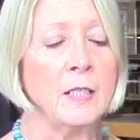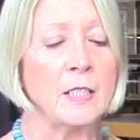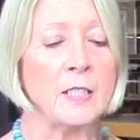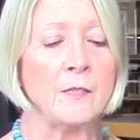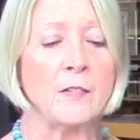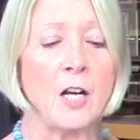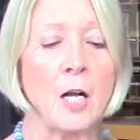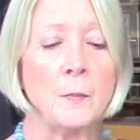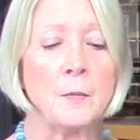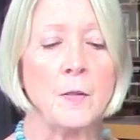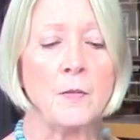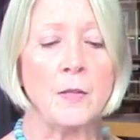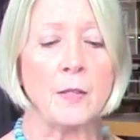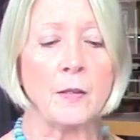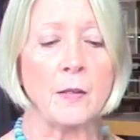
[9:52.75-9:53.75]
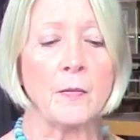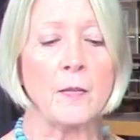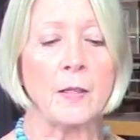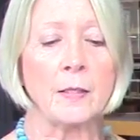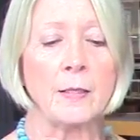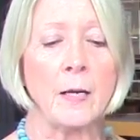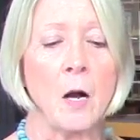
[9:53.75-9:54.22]
developed a theory
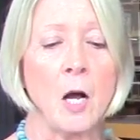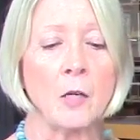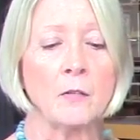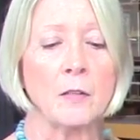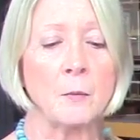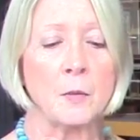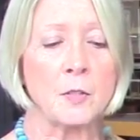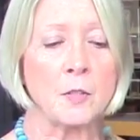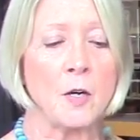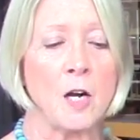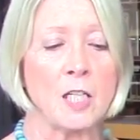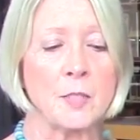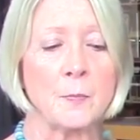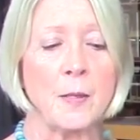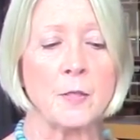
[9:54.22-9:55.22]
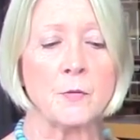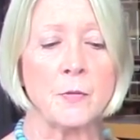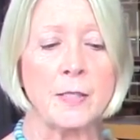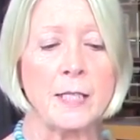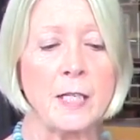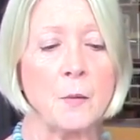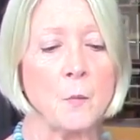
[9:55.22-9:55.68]
that cholera was caused by
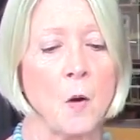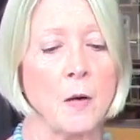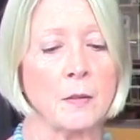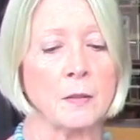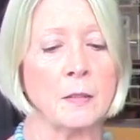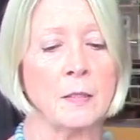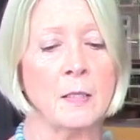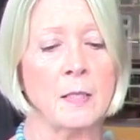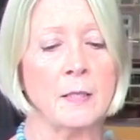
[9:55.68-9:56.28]
drinking water